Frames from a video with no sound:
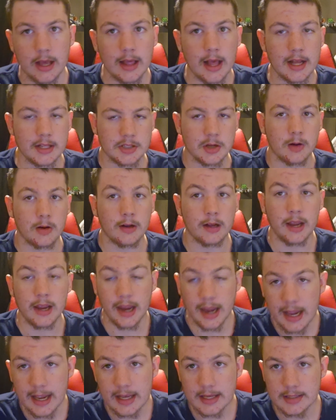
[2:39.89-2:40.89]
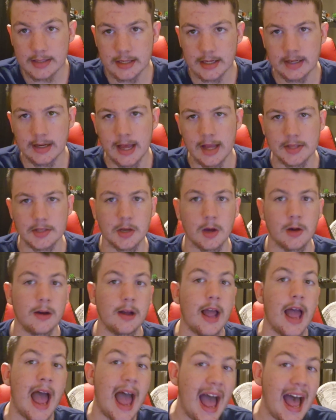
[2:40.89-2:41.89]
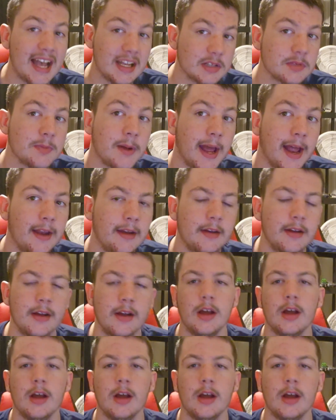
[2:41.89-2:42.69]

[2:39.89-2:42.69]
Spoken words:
That's all it is, and that's all it has been.